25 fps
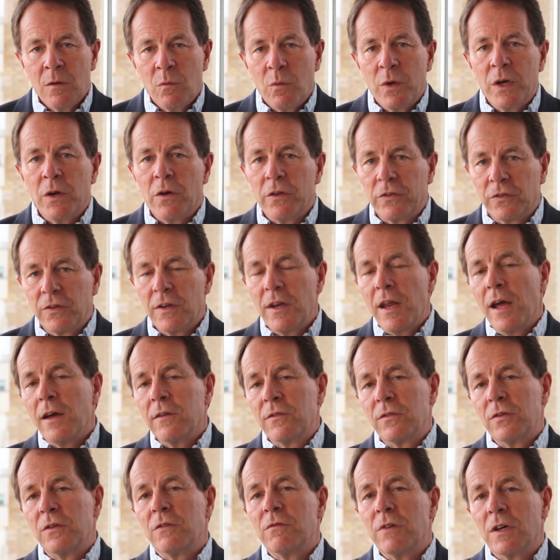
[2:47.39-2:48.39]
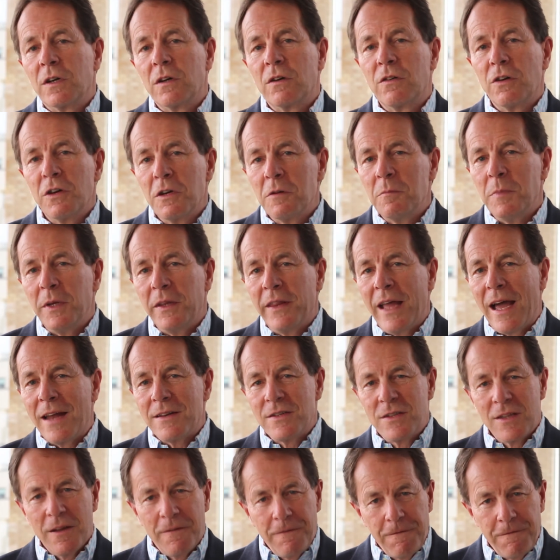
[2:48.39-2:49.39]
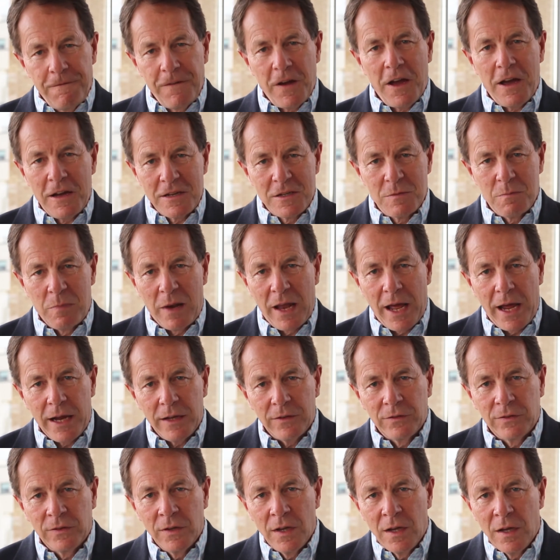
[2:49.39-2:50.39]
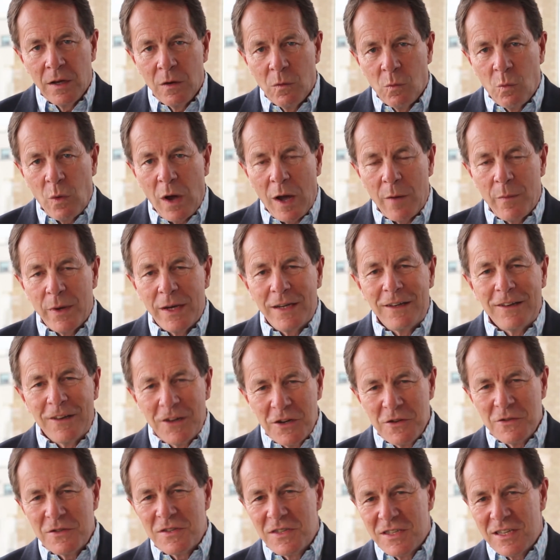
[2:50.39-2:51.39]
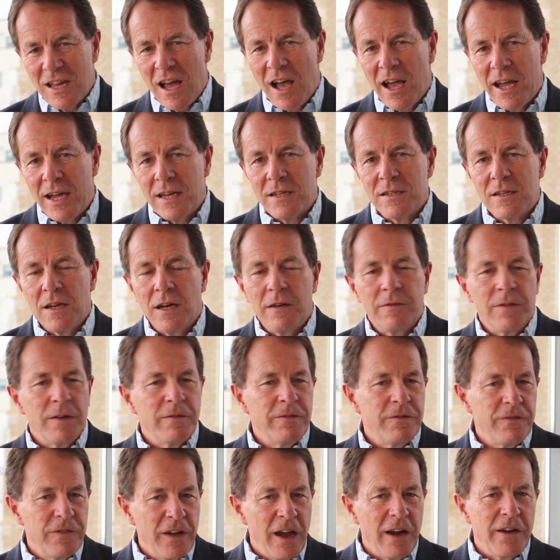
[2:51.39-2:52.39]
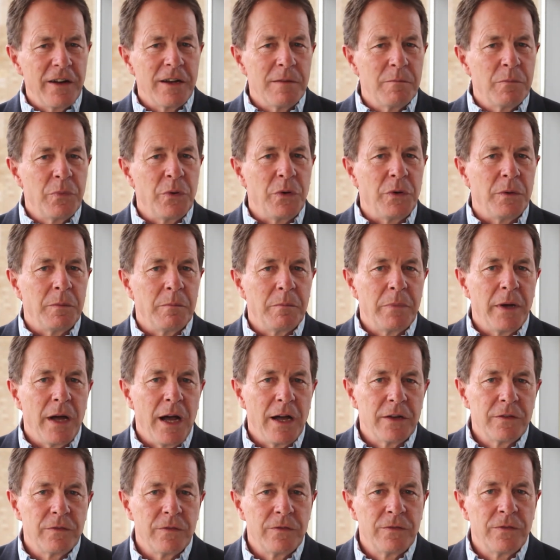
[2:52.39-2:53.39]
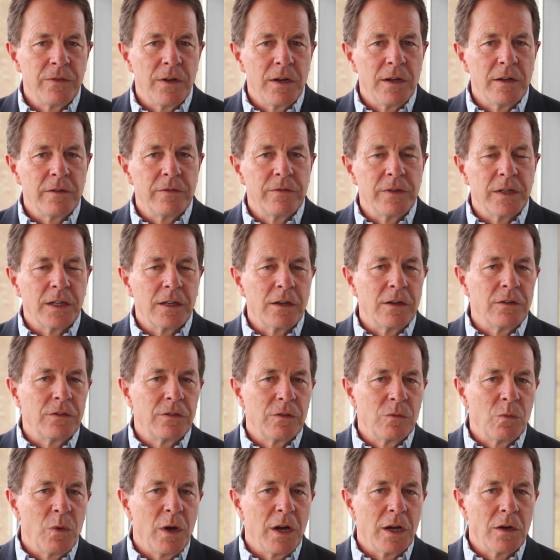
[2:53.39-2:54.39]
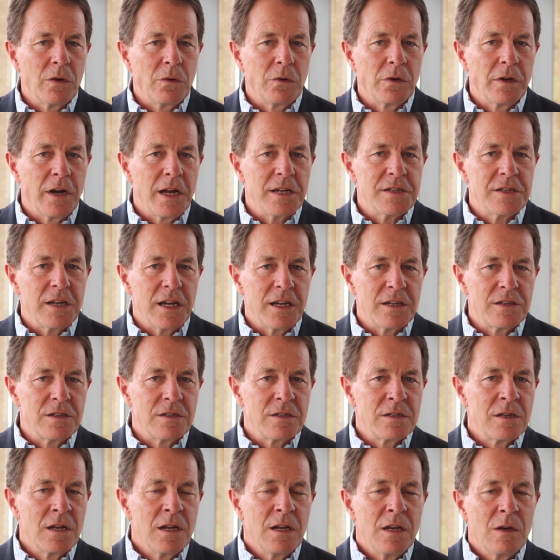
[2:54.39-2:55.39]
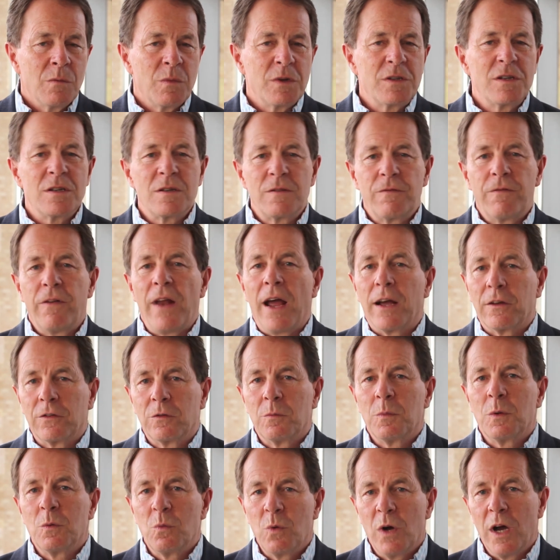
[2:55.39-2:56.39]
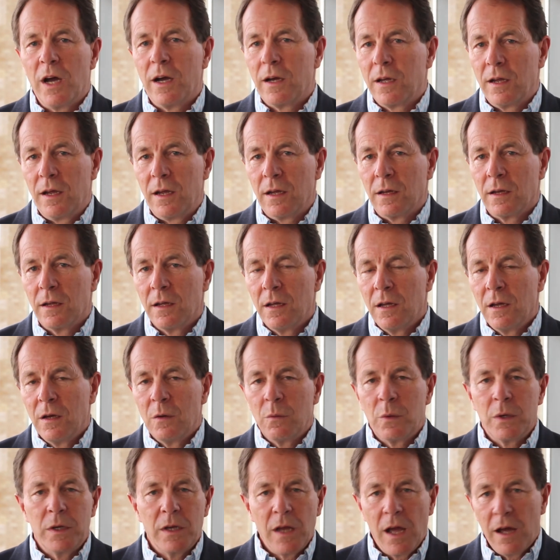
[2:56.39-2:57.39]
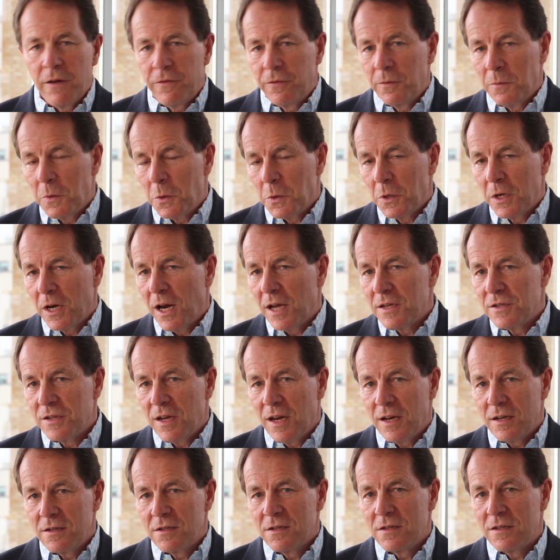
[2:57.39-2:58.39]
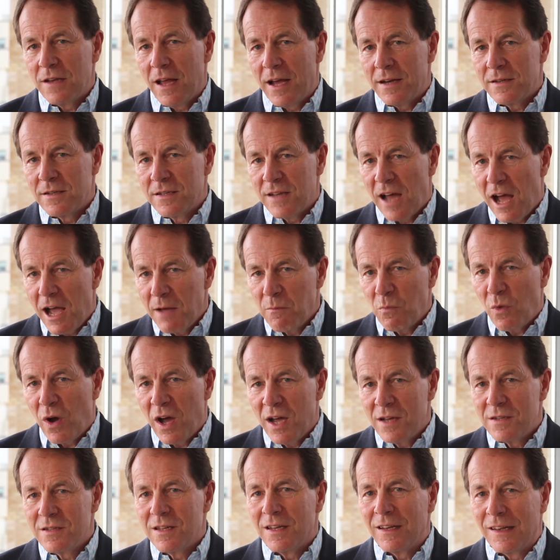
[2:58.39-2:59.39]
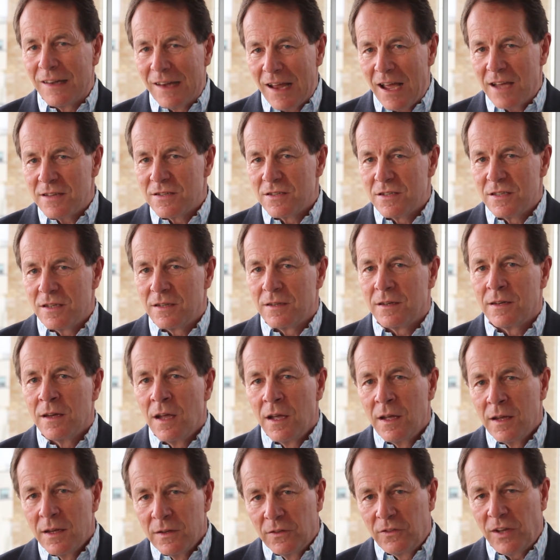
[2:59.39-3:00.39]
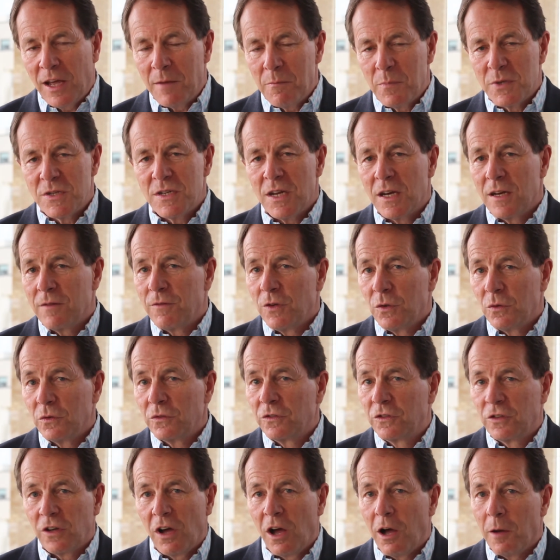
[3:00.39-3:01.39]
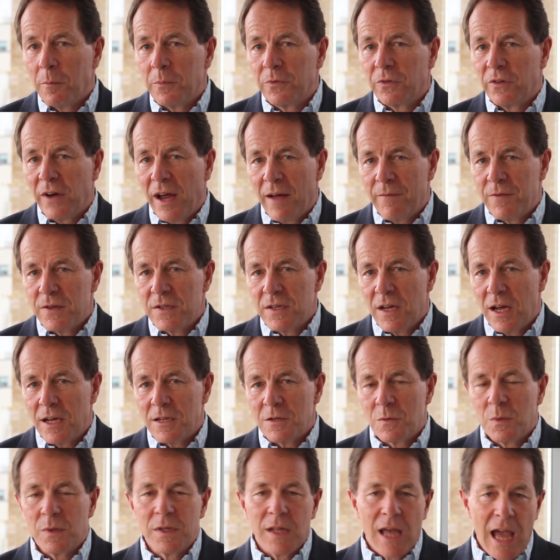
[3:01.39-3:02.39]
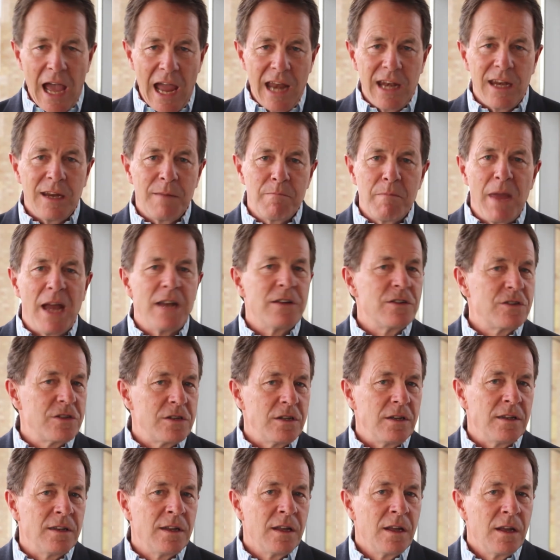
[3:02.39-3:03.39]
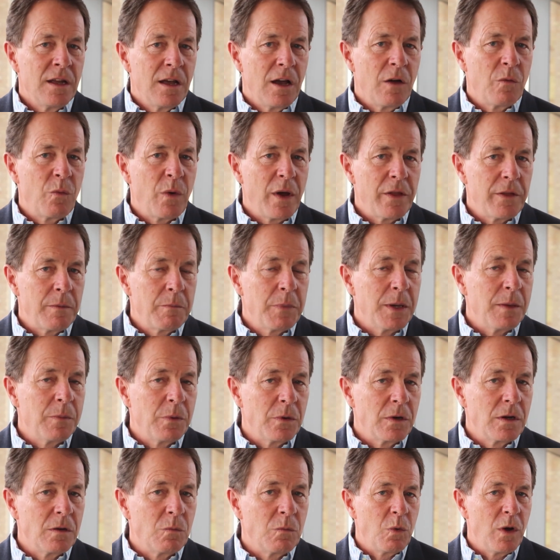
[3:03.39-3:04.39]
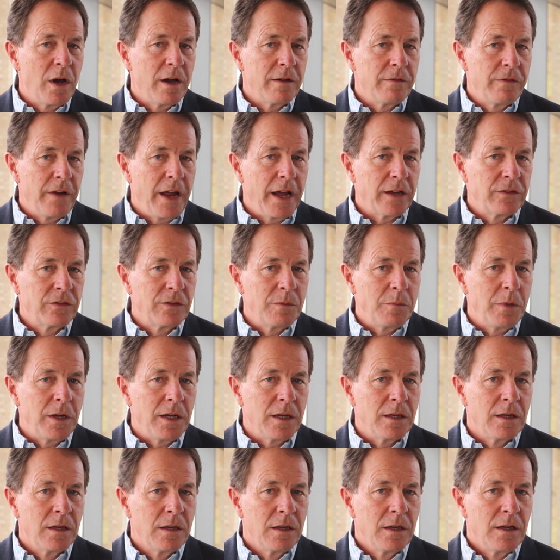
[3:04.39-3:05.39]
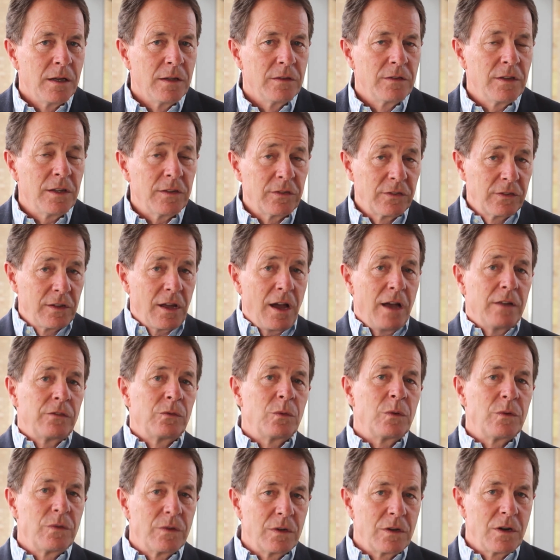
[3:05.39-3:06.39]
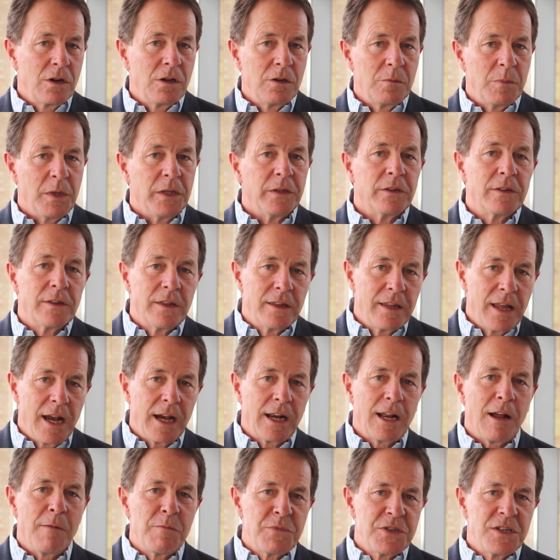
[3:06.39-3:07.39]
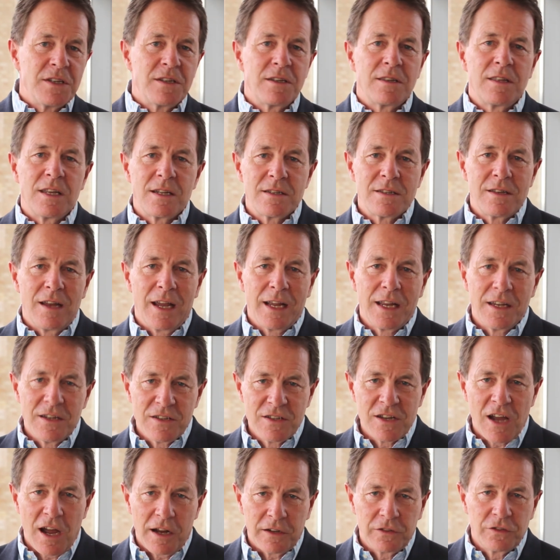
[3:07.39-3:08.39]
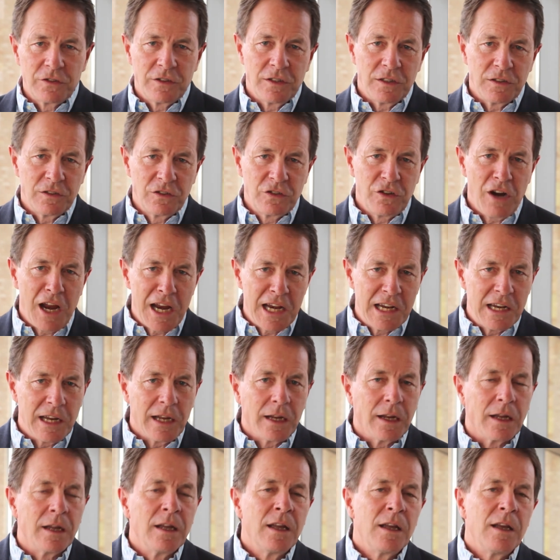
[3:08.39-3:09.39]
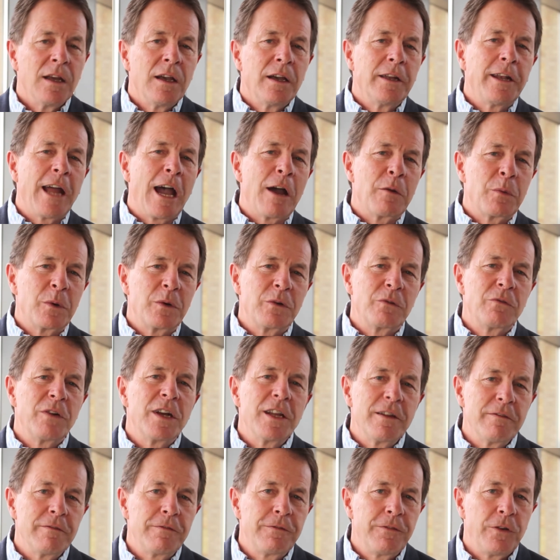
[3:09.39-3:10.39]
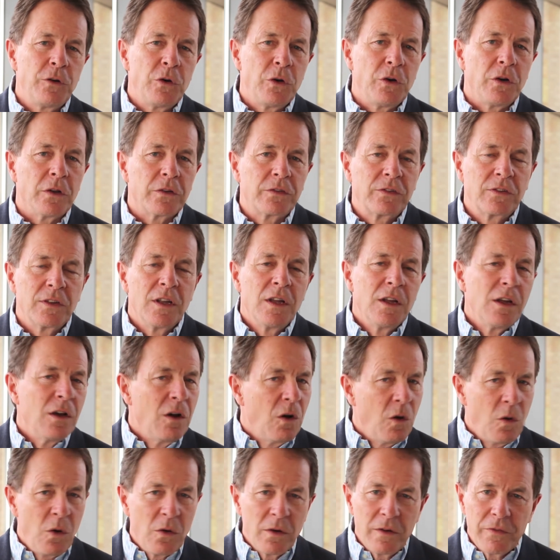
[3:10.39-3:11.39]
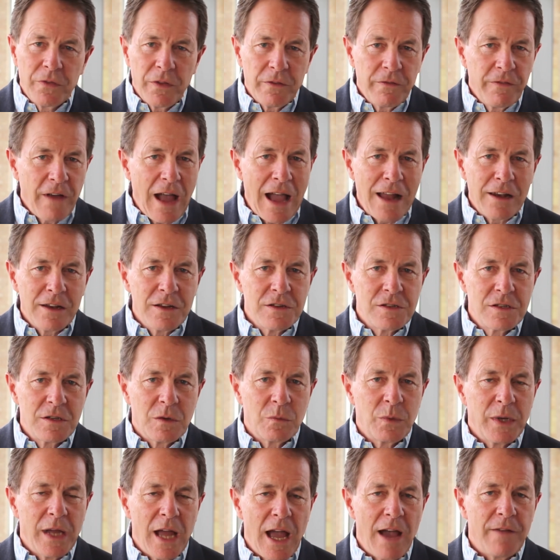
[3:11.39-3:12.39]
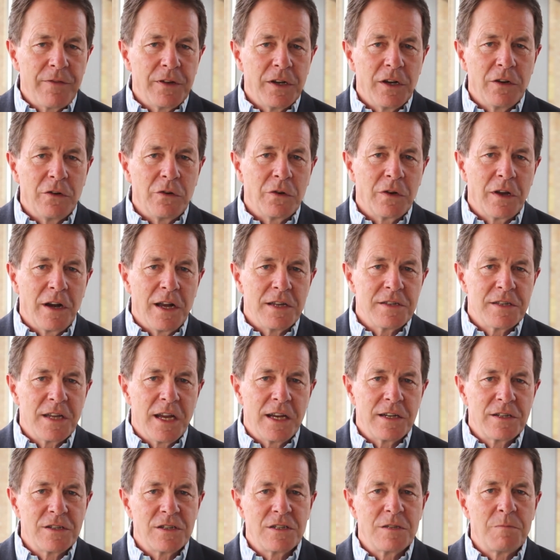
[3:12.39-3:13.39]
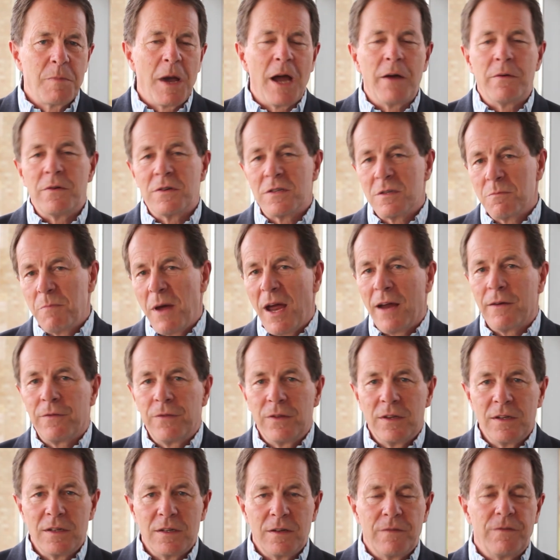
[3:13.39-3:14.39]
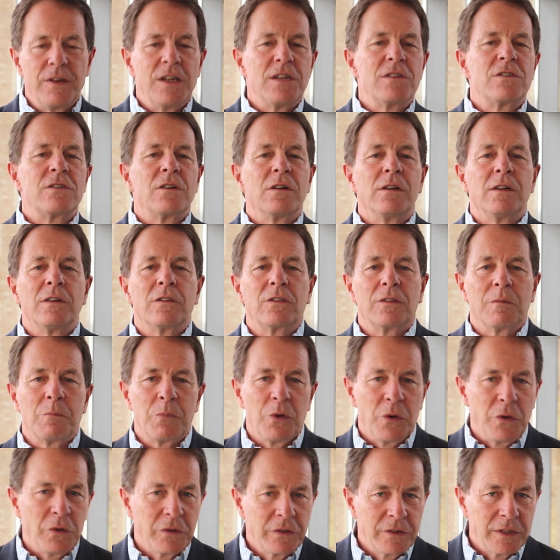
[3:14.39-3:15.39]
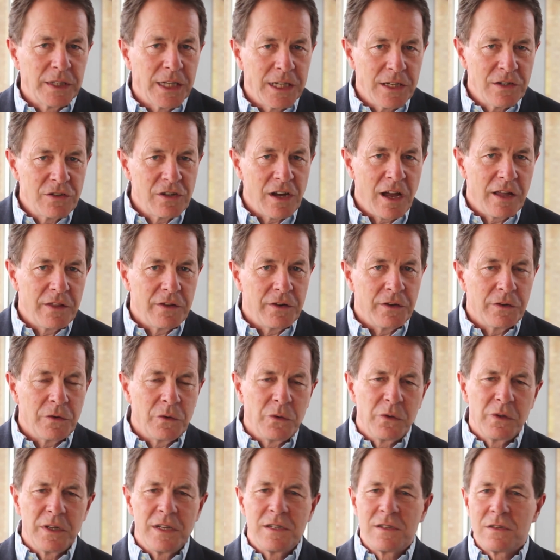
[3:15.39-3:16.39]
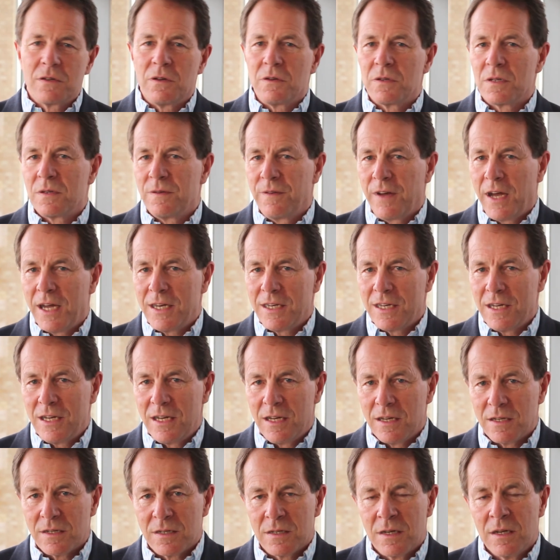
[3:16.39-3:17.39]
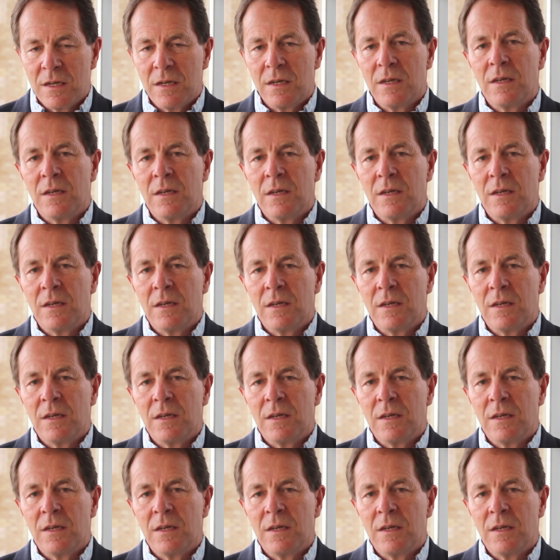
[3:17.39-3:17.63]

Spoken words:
We also know through recruitment, that's the first place where we lose sight of a very important part of inclusive work organizations, which is flexible working. We know from organizations like TimeWise that less than 10% of all jobs are advertised with any mention of whether people work flexibly. So it starts with recruitment, and then it comes into things like induction and training, and how we reinforce all of the values that we have in our organizations about respect for the individual and supporting each other and all these sorts of ideas.